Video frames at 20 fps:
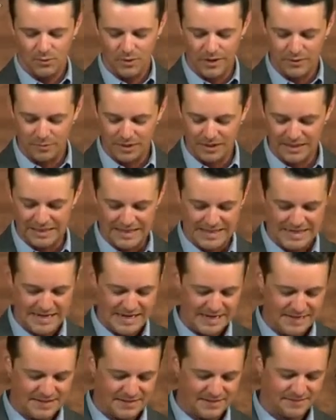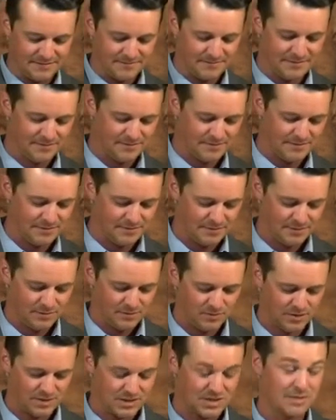We really need
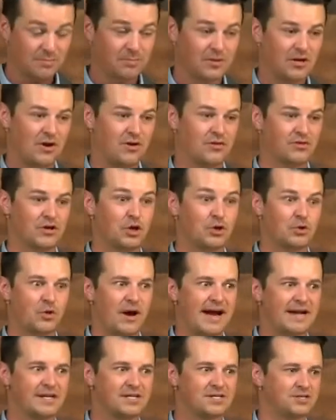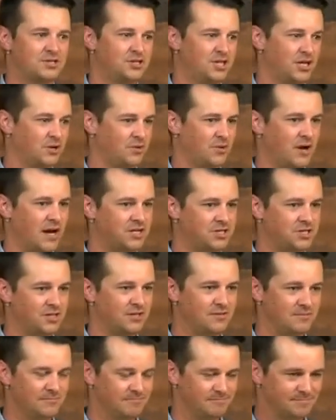what some call the greatest
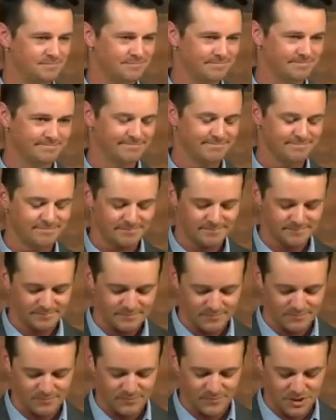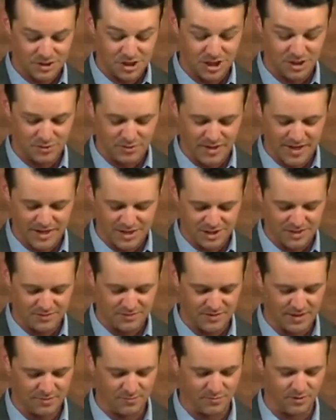generation, the
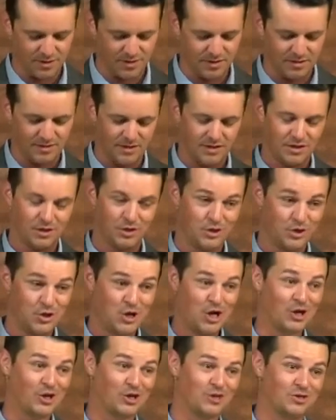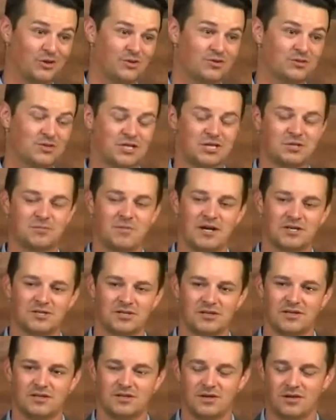generation that we're young adults,
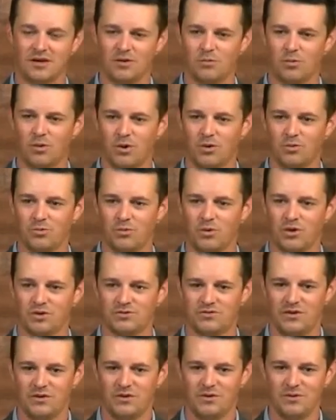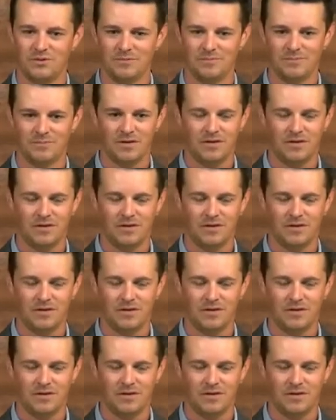especially during World War II,